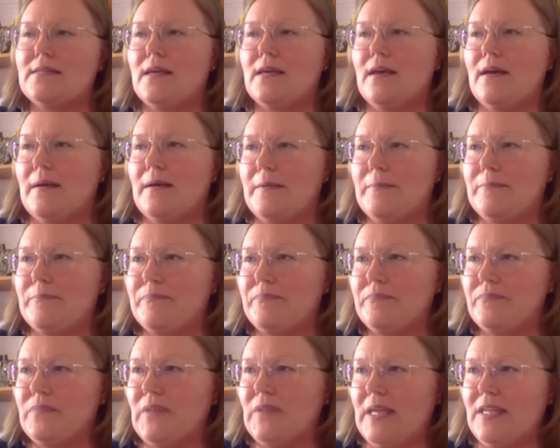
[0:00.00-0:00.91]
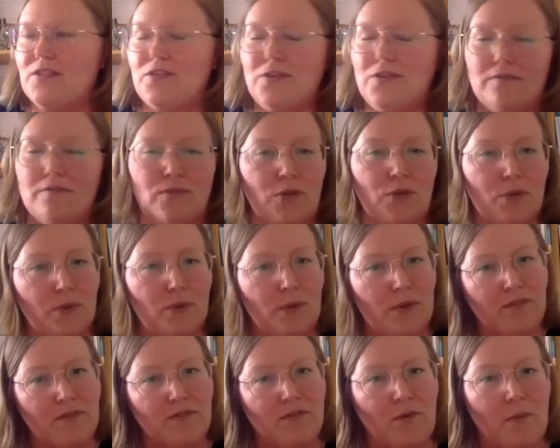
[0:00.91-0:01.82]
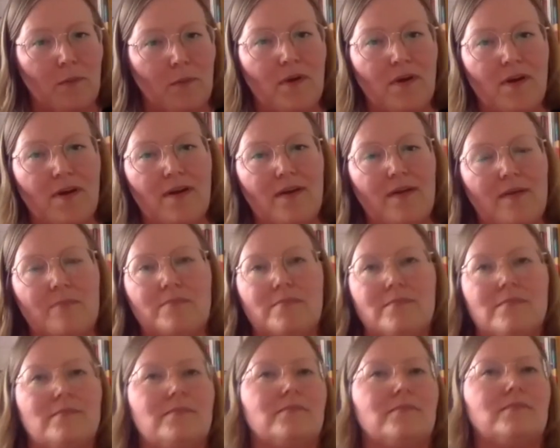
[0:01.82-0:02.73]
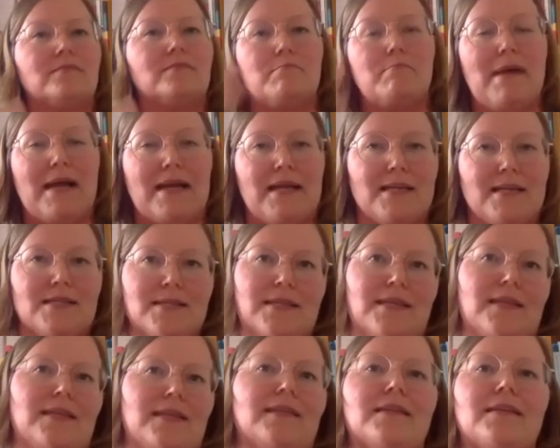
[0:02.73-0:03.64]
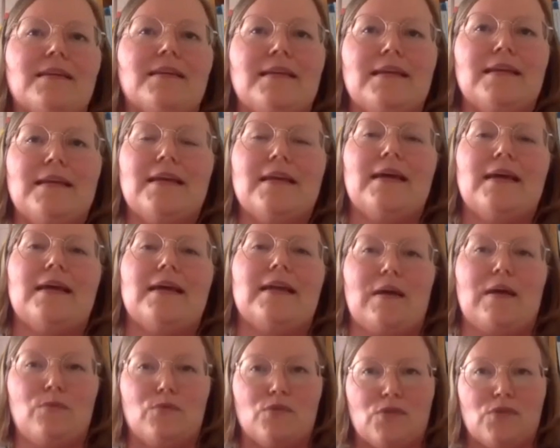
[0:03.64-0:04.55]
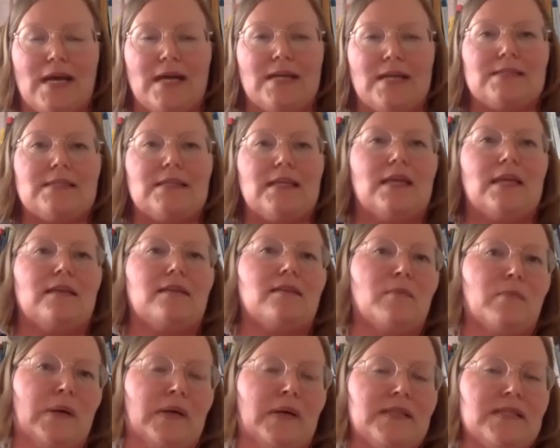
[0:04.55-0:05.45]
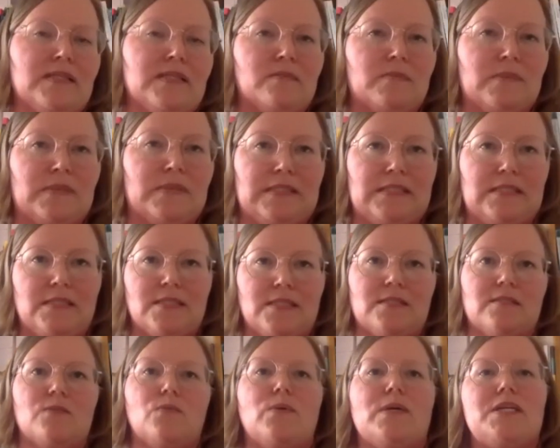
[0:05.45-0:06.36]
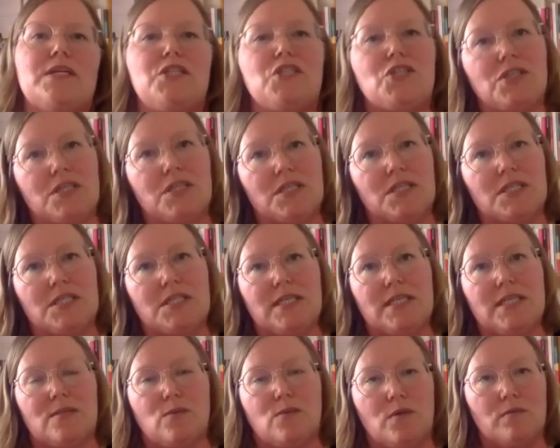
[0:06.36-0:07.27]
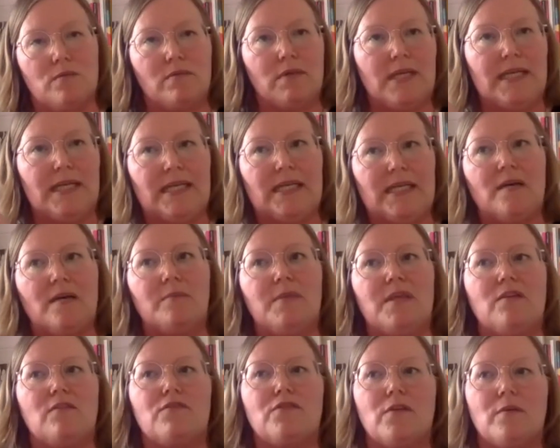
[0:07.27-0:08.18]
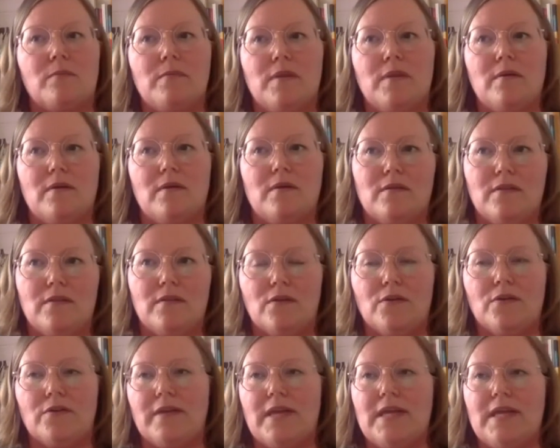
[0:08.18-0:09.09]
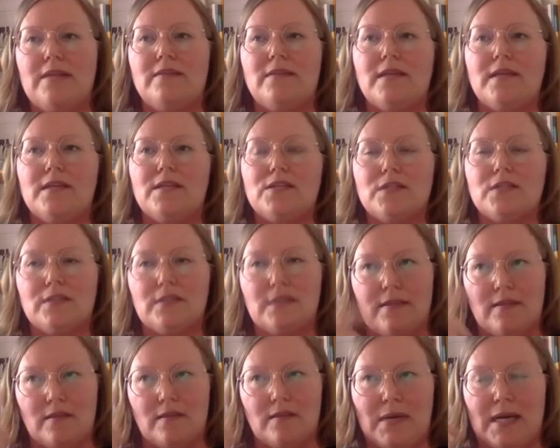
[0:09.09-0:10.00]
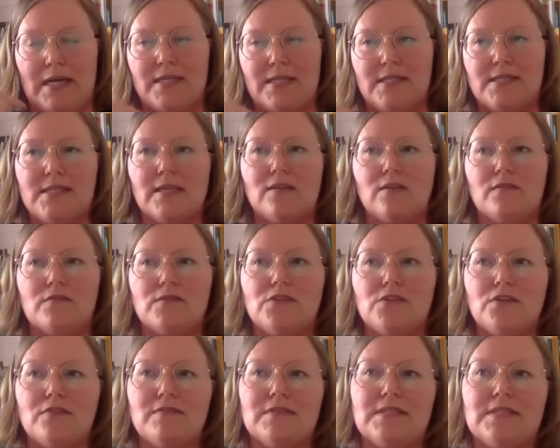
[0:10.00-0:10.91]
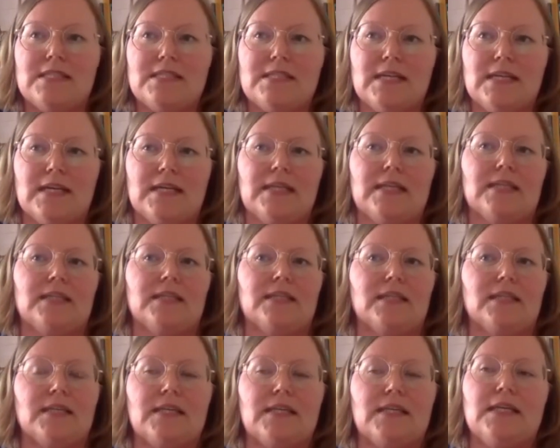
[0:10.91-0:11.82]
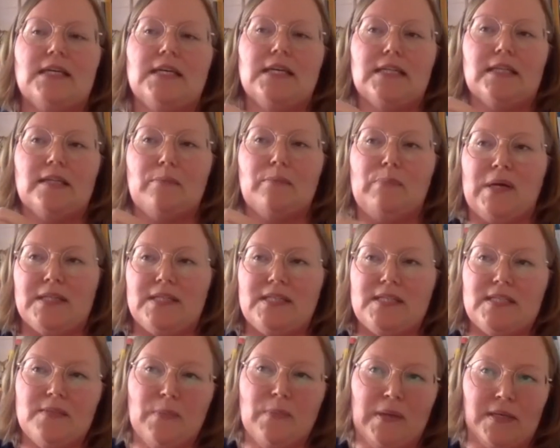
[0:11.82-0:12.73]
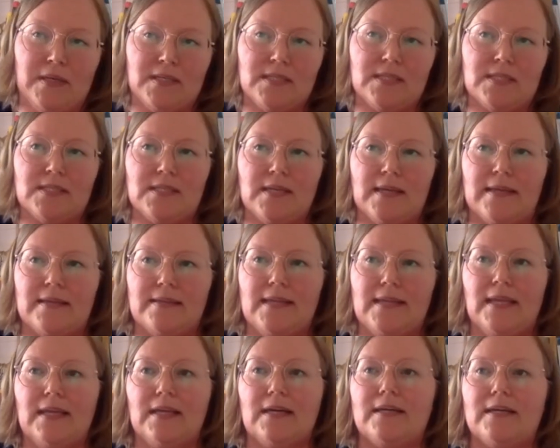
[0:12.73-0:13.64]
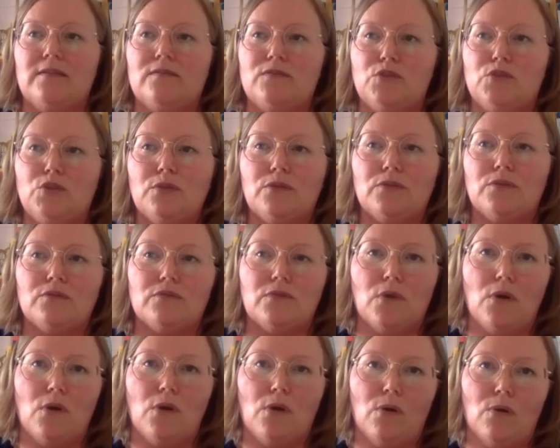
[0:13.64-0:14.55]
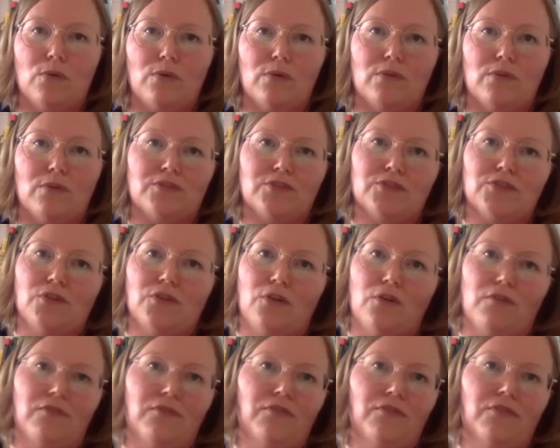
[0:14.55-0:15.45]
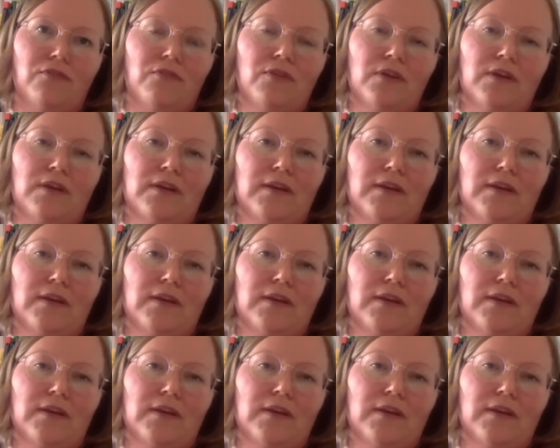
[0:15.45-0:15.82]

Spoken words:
an interviewer from a magazine, and I was asking the participants questions that were really coming from the orientation and the mindset of service design. And the participants, they kind of took roles of